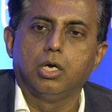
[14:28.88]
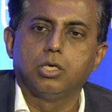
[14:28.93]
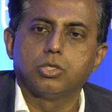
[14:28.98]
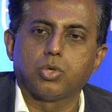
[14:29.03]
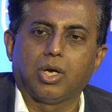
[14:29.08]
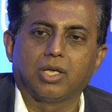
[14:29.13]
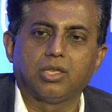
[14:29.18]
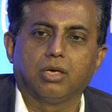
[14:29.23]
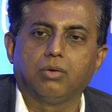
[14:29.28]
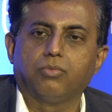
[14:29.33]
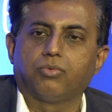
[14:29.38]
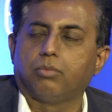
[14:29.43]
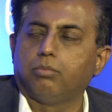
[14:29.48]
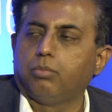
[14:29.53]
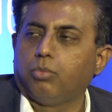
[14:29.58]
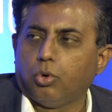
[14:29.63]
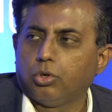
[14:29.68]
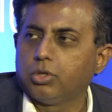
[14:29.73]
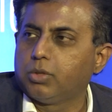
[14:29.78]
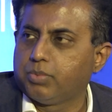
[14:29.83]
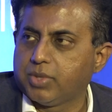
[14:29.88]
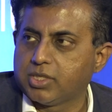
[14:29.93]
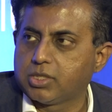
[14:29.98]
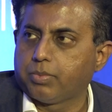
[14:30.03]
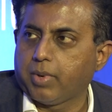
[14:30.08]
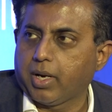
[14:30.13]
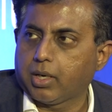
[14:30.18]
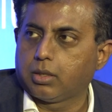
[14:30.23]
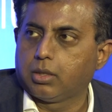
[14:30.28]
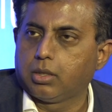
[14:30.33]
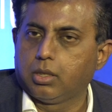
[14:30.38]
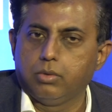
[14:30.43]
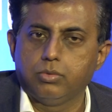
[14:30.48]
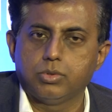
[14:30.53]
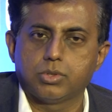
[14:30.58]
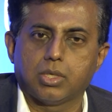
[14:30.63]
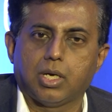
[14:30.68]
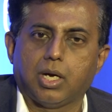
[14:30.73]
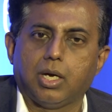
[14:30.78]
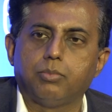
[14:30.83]
So I think from both
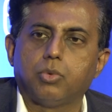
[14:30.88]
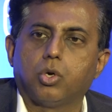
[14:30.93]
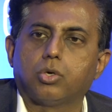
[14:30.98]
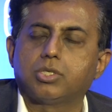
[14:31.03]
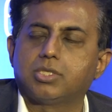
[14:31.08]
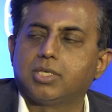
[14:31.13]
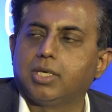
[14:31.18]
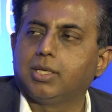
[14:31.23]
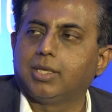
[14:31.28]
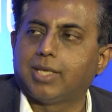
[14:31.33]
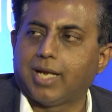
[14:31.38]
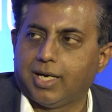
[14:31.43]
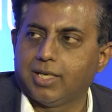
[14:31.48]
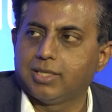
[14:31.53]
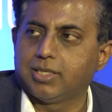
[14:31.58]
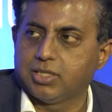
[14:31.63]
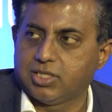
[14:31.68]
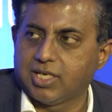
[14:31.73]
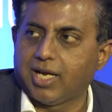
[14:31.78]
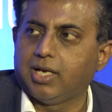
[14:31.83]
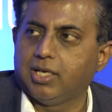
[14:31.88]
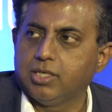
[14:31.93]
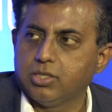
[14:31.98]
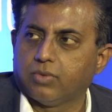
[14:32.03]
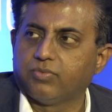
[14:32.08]
perspectives, I'm not seeing that as a challenge.